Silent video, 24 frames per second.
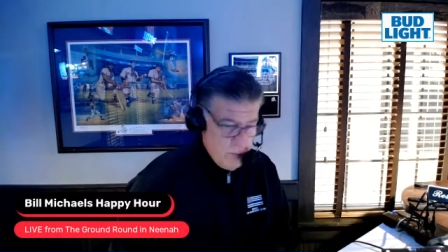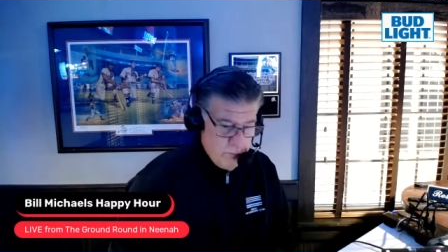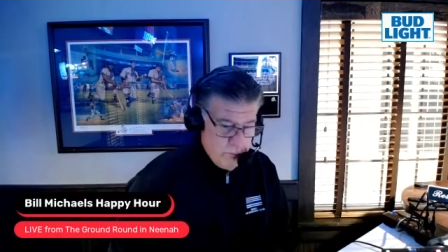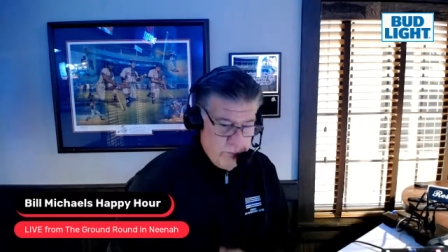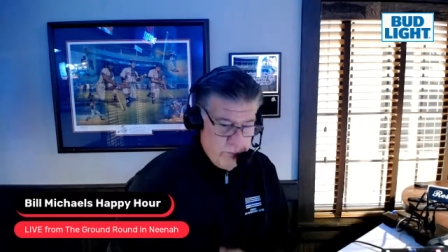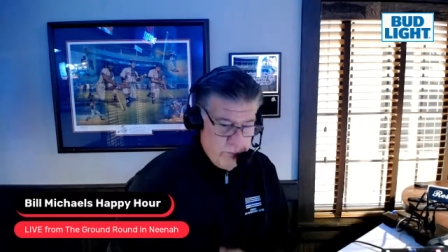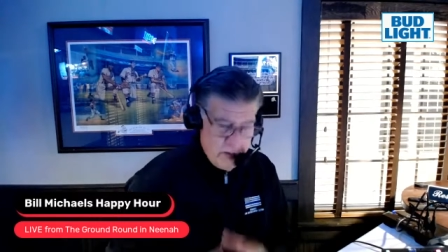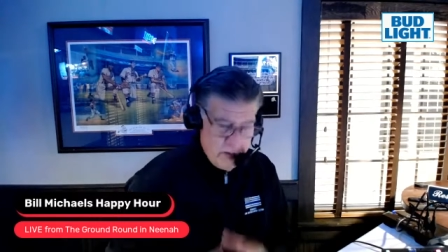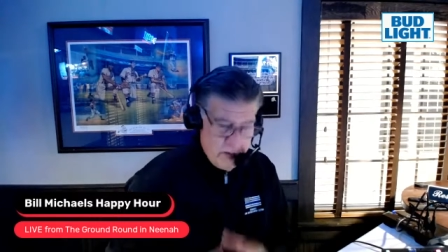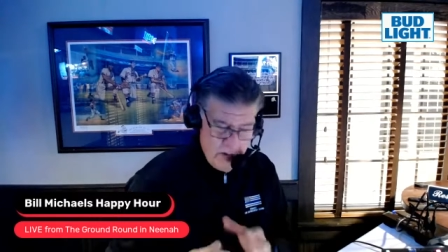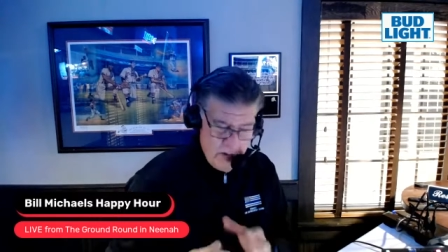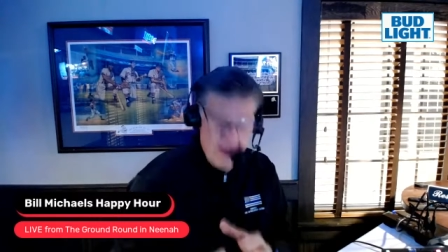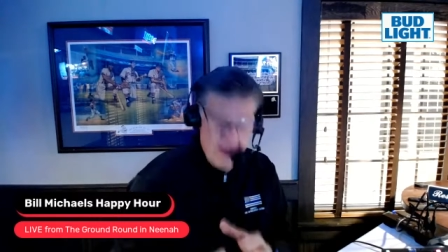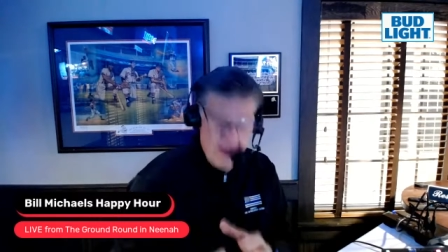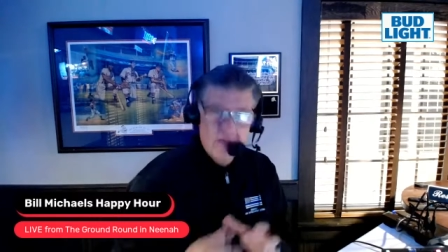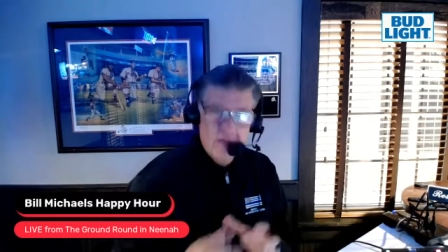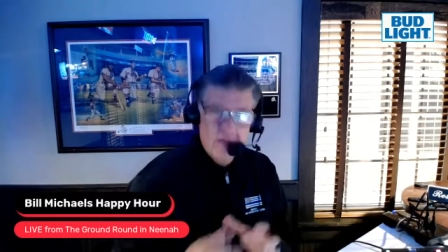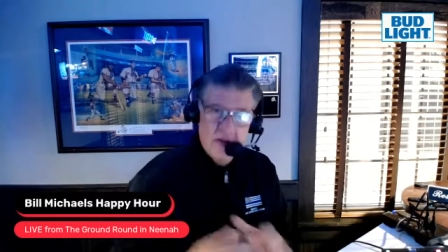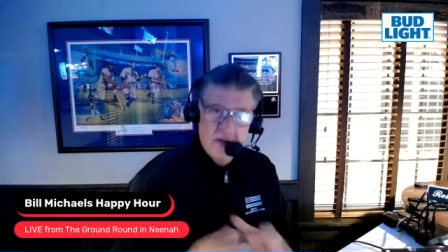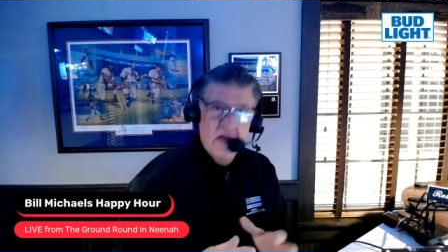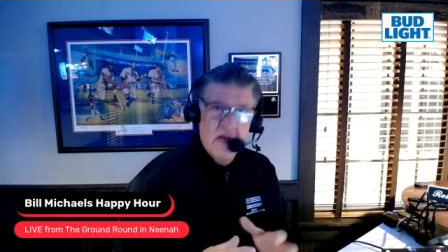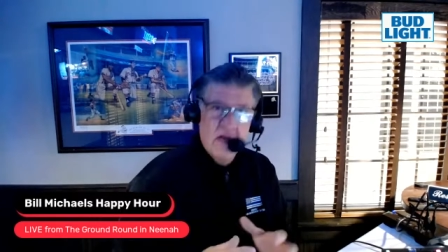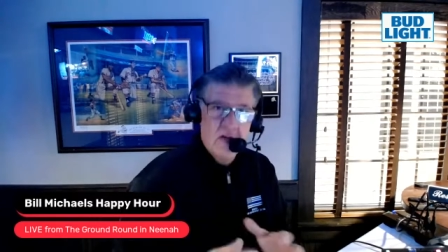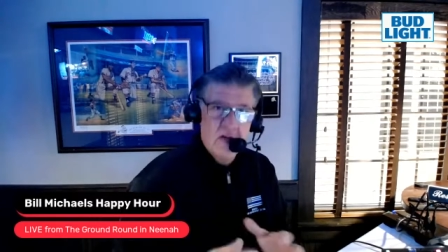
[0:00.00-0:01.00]
But you have
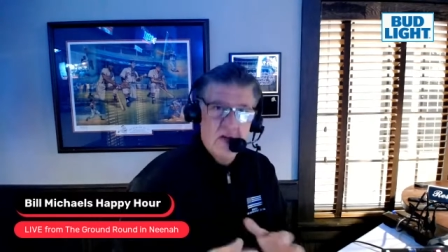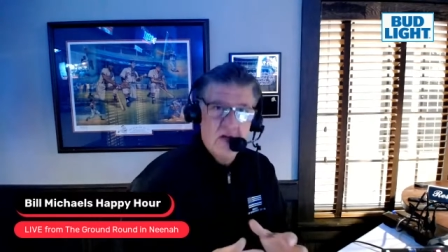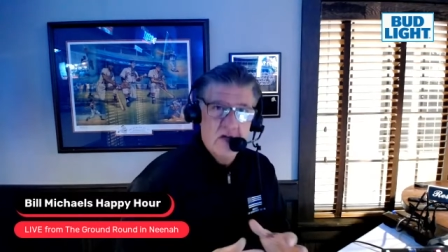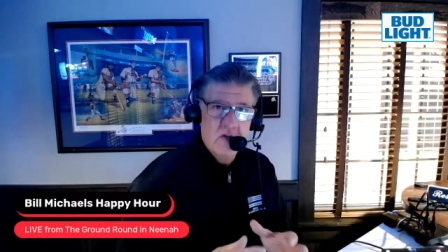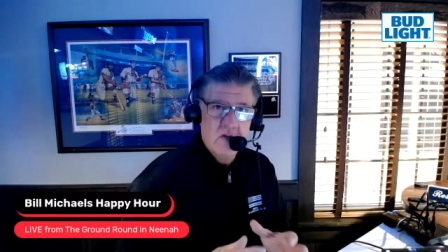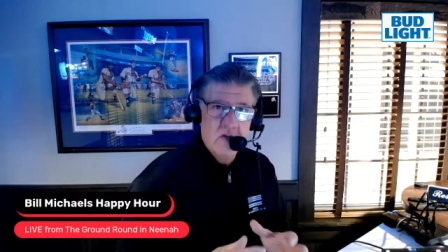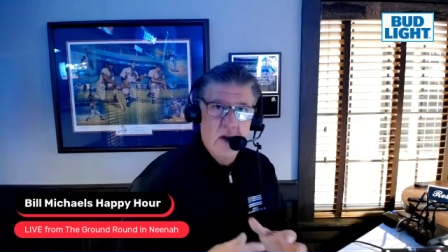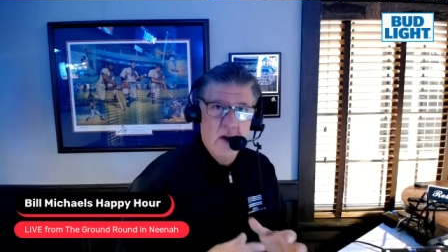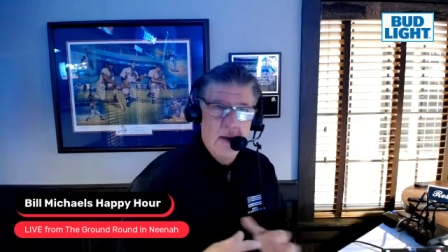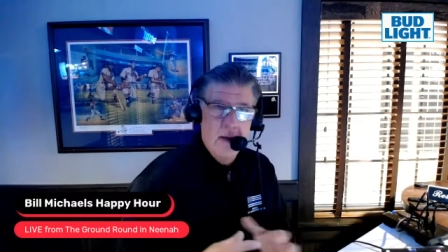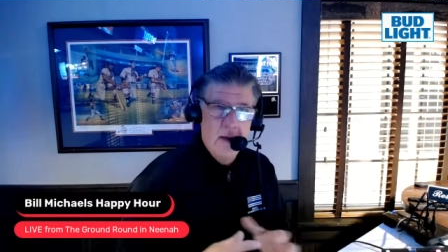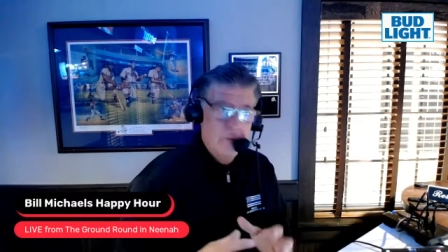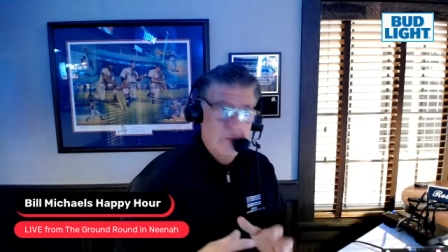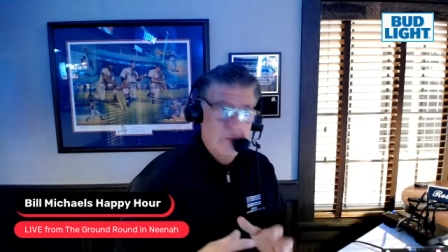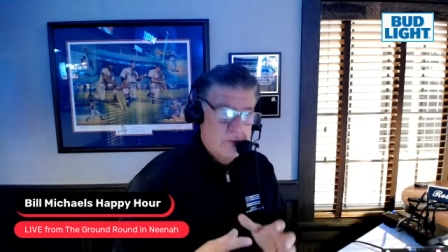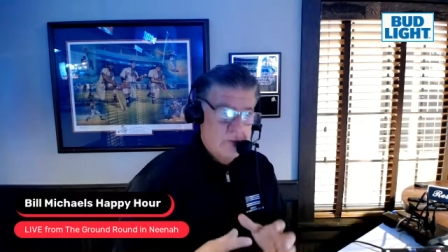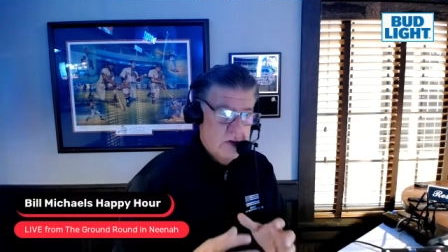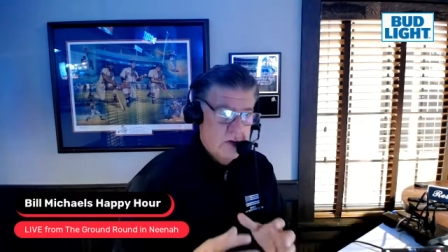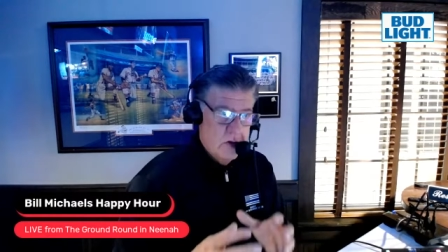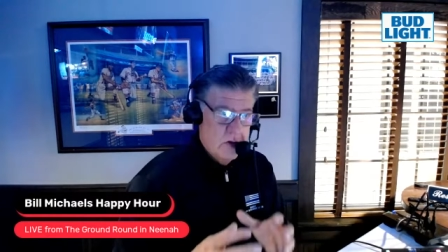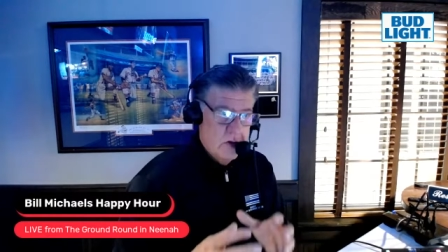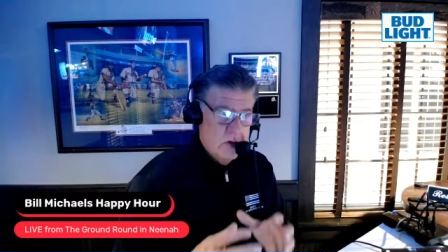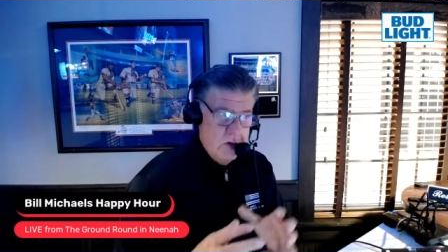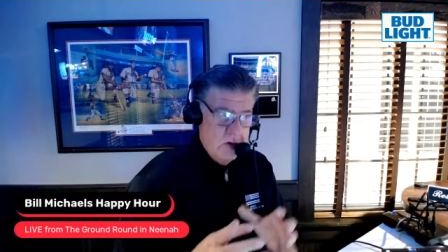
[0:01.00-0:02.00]
to think of it this way.
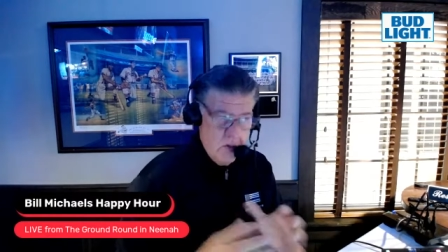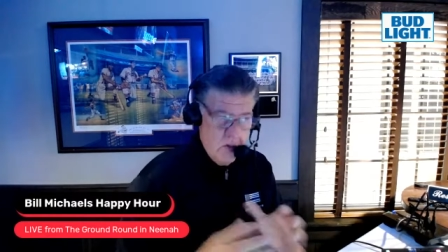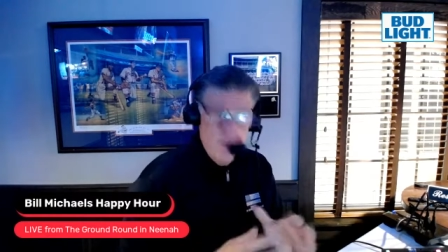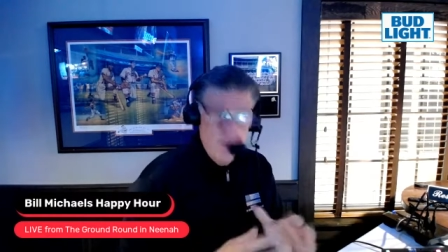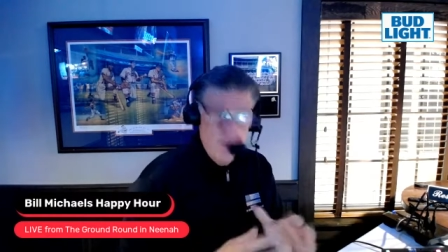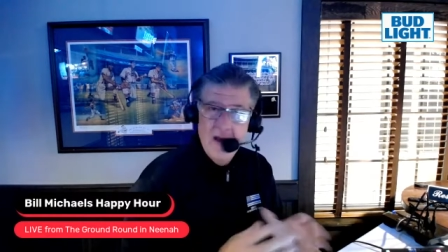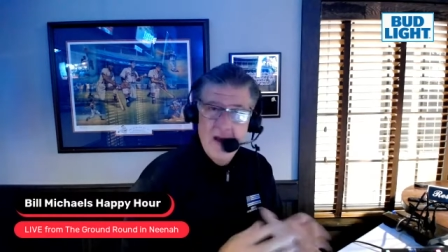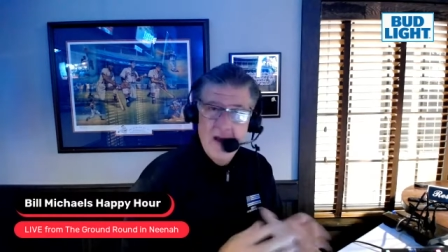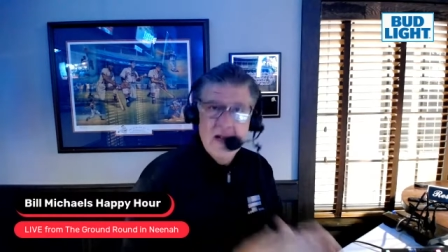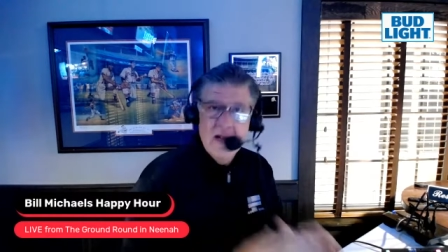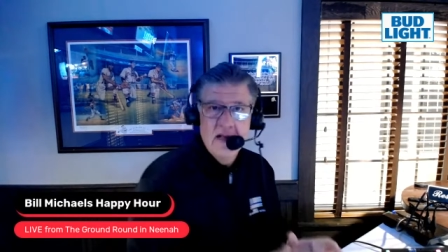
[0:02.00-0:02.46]
You may